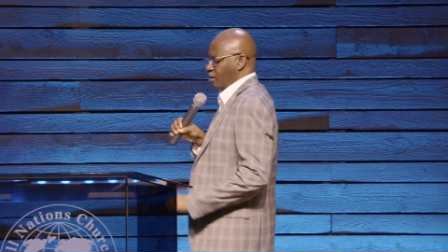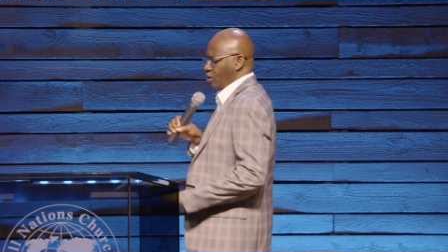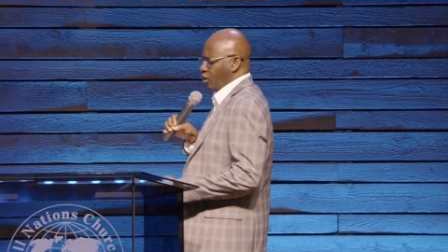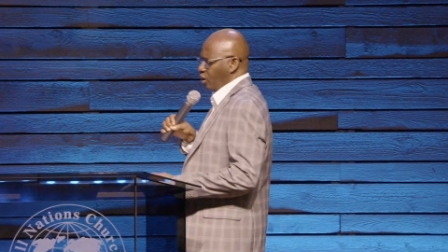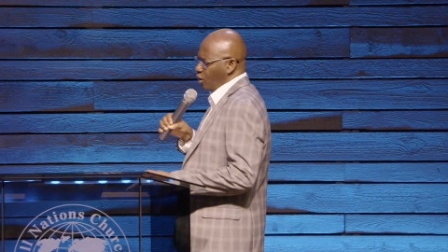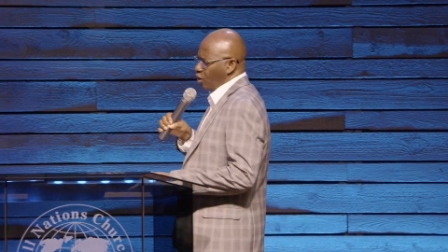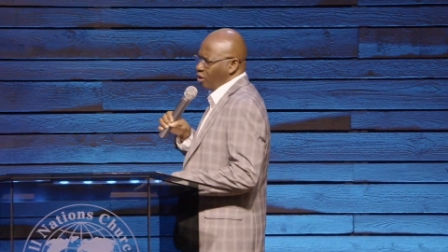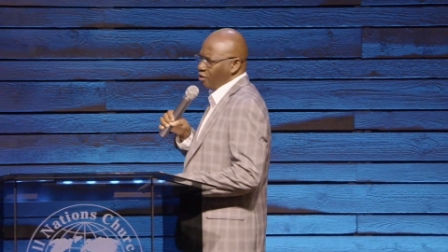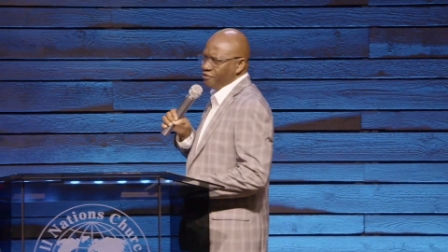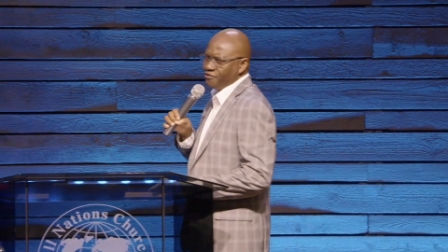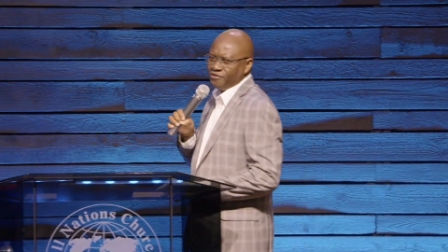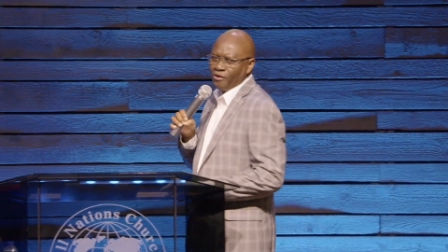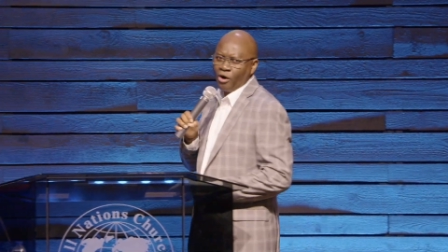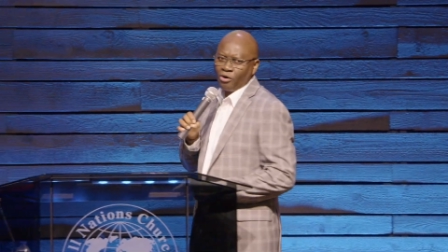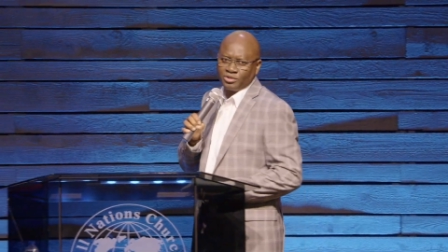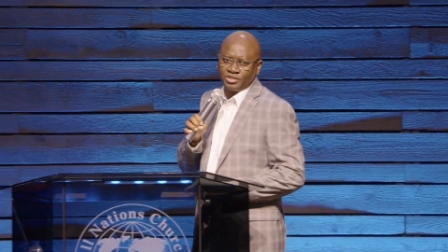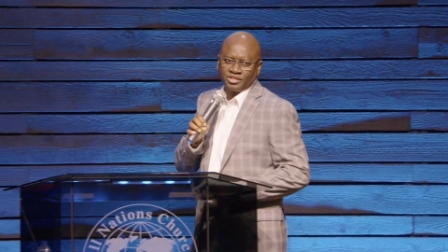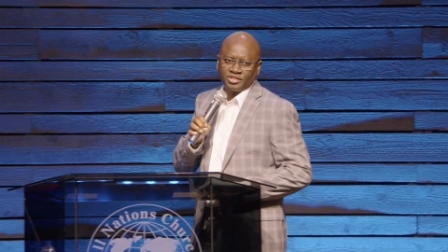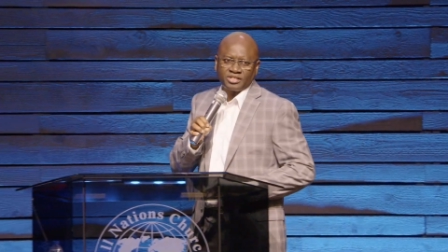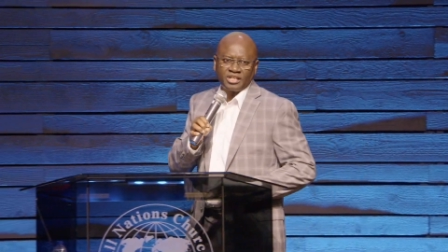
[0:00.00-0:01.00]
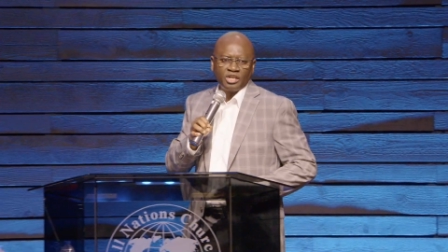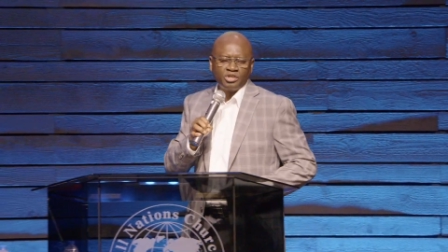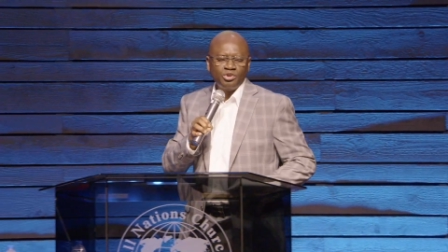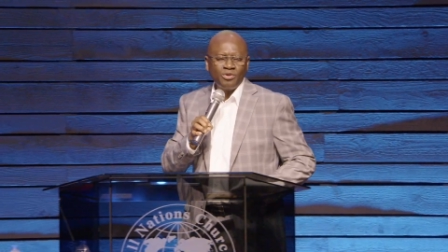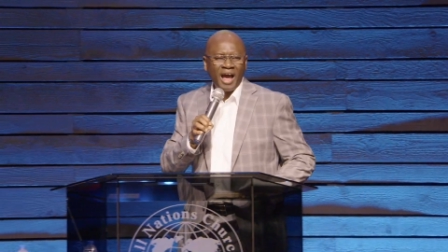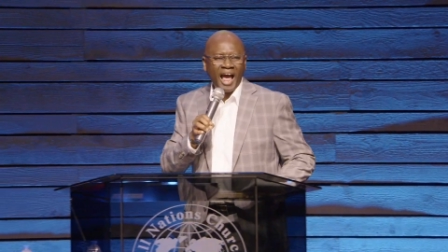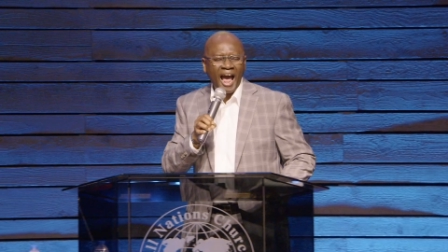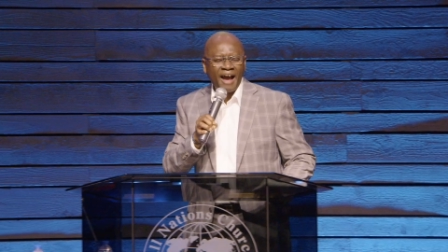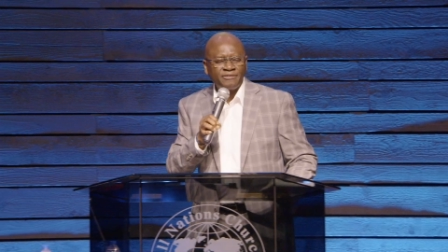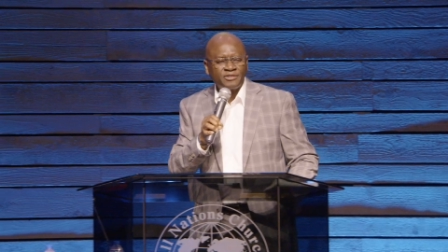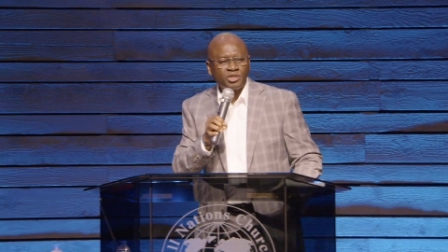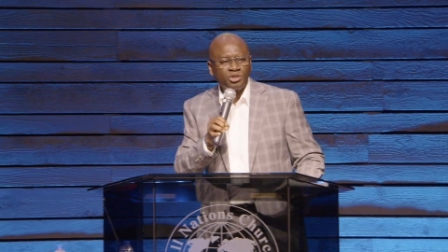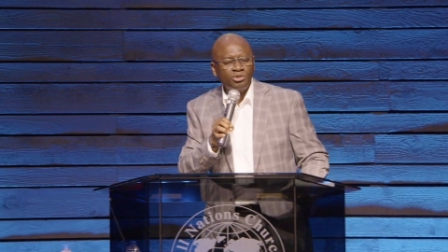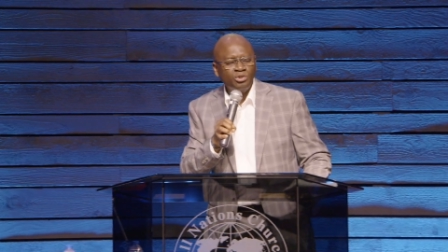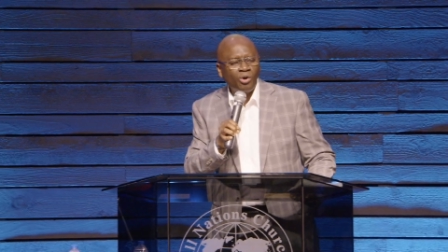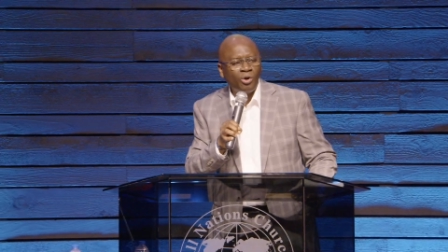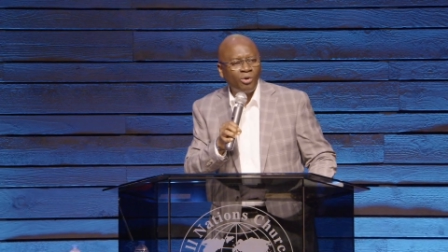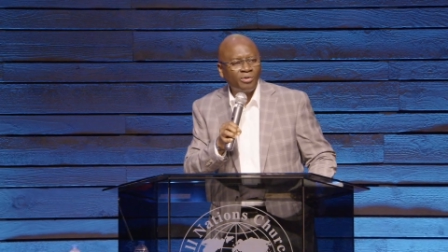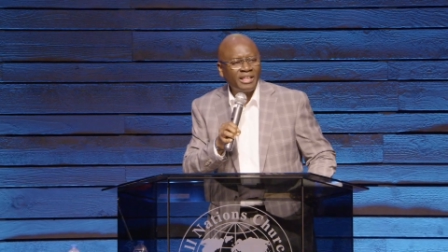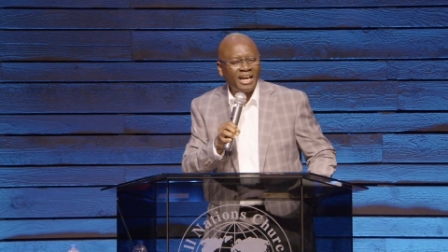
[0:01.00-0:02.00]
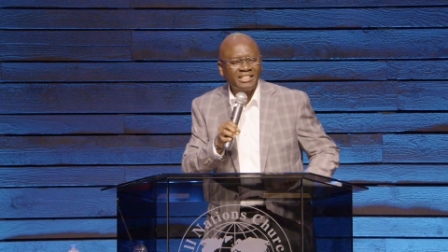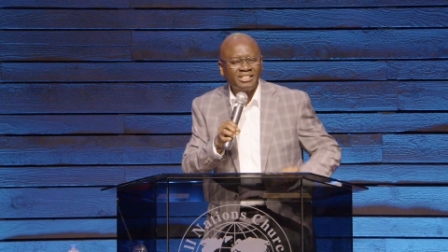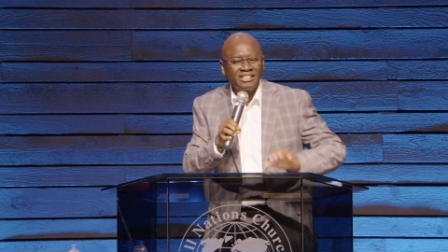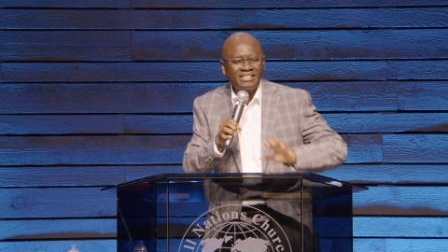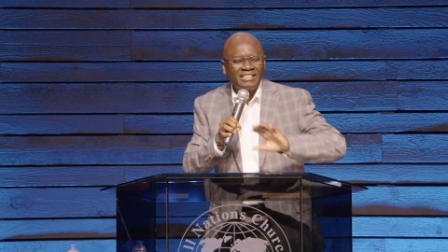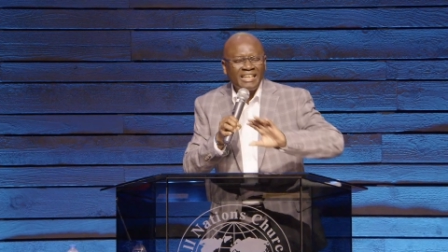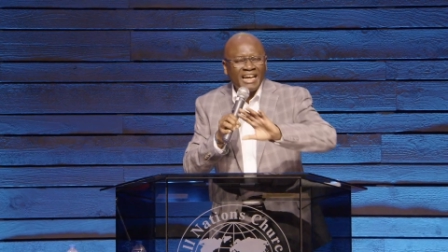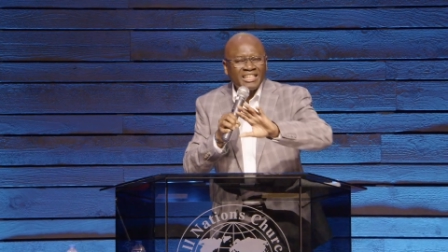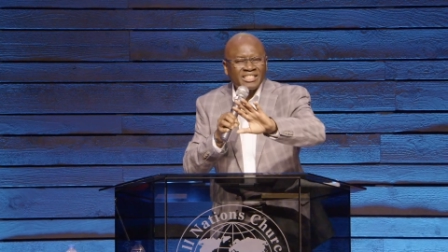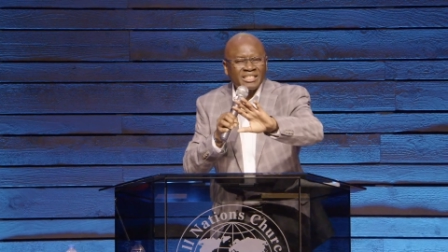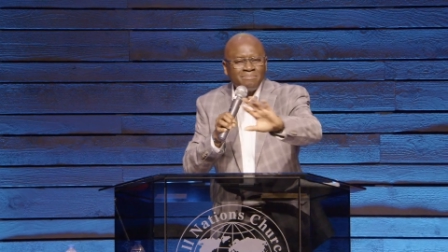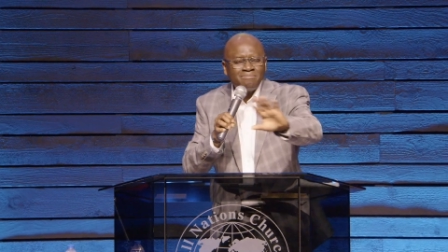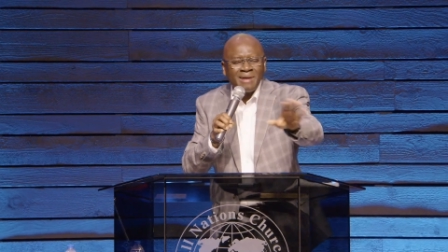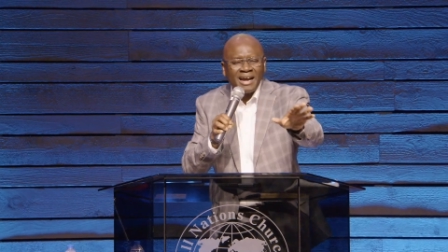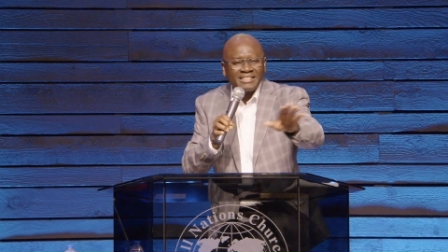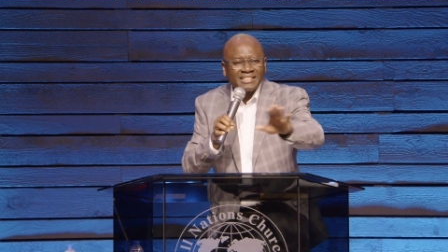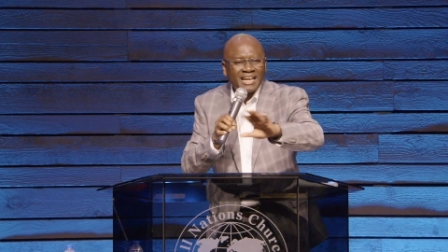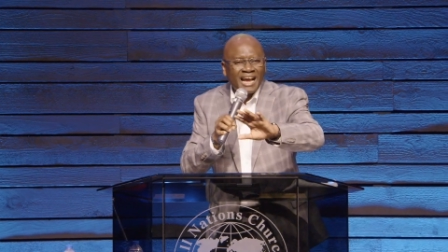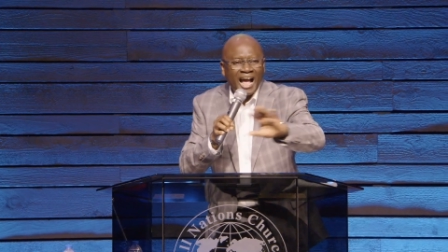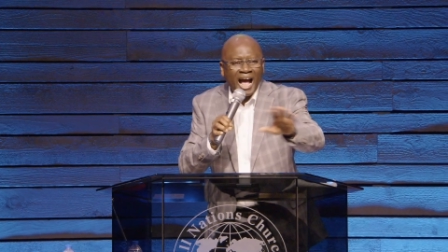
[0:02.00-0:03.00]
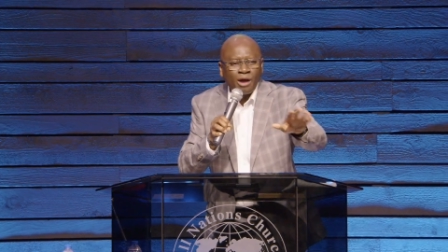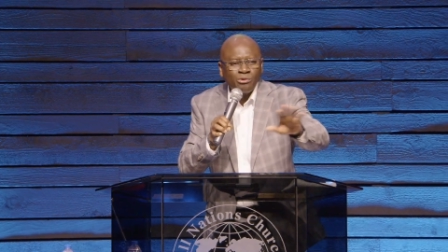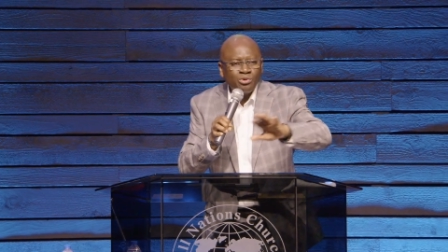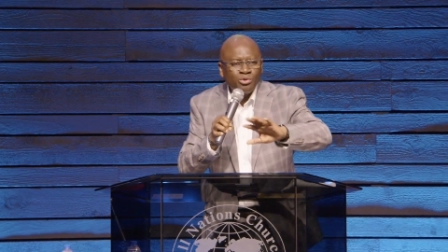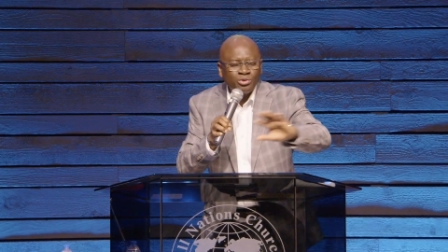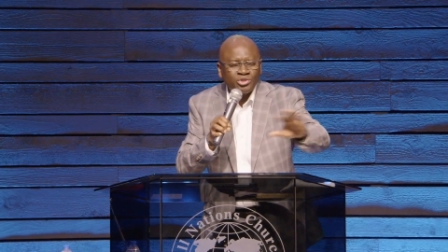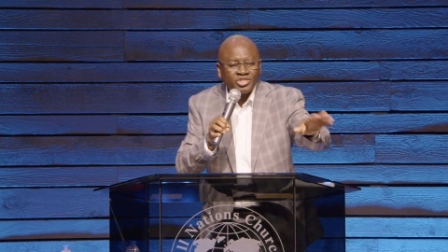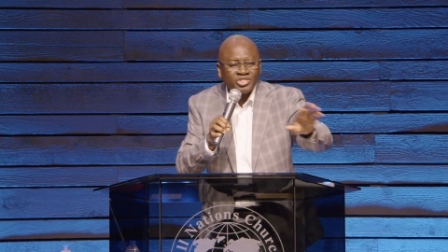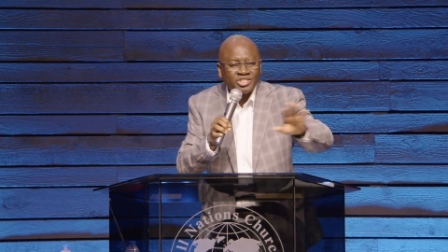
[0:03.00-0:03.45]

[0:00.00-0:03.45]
Oh, folks, you have to know that it doesn't matter how you